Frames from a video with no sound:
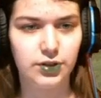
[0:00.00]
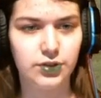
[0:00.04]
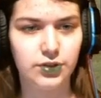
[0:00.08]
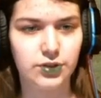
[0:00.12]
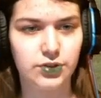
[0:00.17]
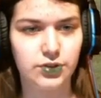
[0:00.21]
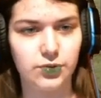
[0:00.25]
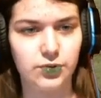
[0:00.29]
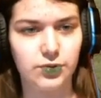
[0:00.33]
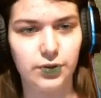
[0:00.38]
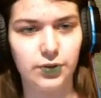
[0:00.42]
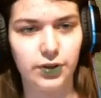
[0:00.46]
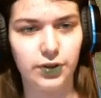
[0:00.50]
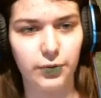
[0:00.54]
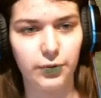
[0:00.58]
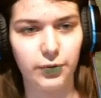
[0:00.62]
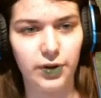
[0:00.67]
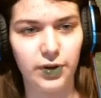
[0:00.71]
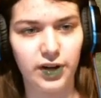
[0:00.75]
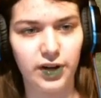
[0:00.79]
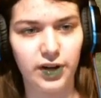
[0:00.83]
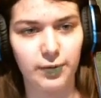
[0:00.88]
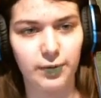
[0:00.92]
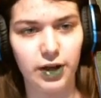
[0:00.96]
So really
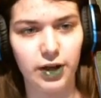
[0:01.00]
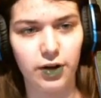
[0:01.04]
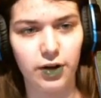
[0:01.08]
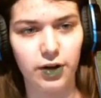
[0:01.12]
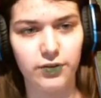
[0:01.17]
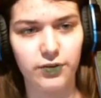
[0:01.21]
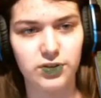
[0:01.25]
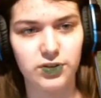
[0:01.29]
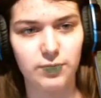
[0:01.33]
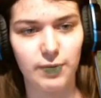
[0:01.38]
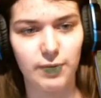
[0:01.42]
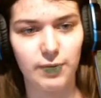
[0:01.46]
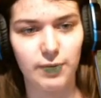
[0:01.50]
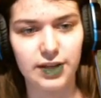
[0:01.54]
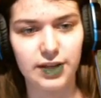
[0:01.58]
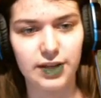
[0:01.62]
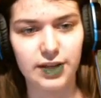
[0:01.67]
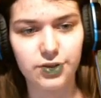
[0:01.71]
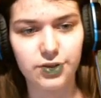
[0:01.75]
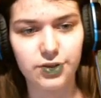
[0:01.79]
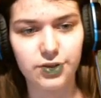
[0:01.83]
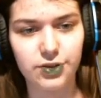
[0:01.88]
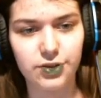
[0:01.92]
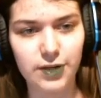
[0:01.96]
quick, I'm going to head over to my
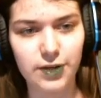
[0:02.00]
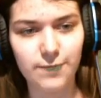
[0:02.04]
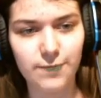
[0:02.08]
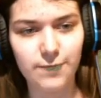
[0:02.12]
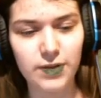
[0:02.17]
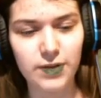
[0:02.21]
talent tree.